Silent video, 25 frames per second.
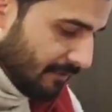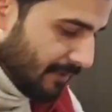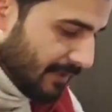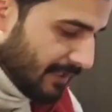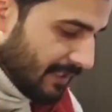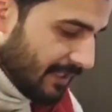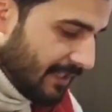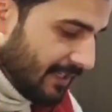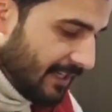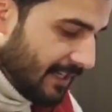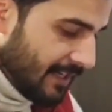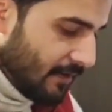
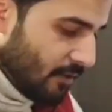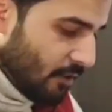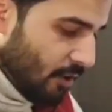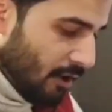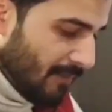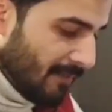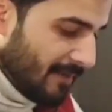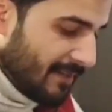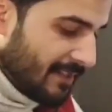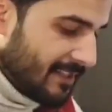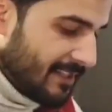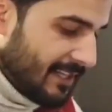But here
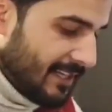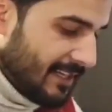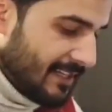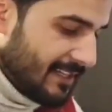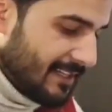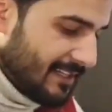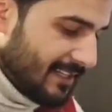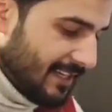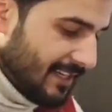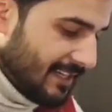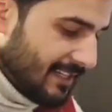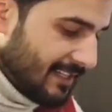common
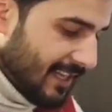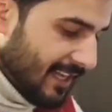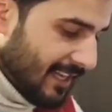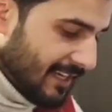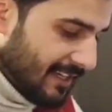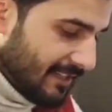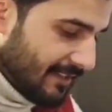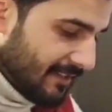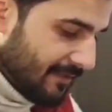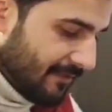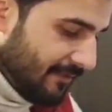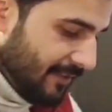sense says
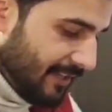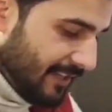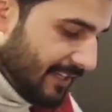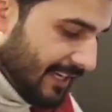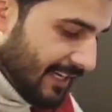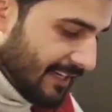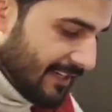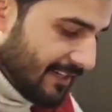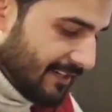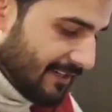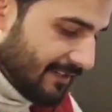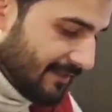that we
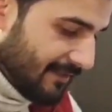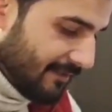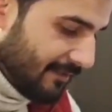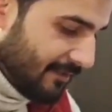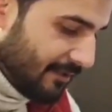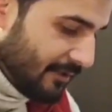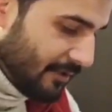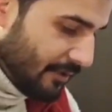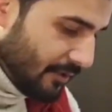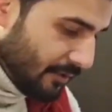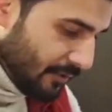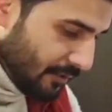get
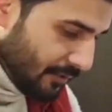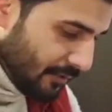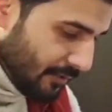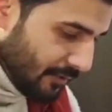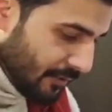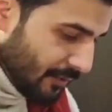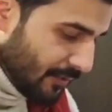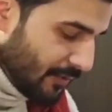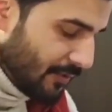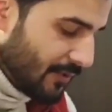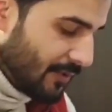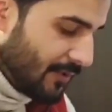
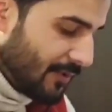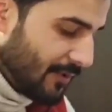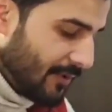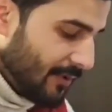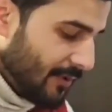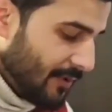two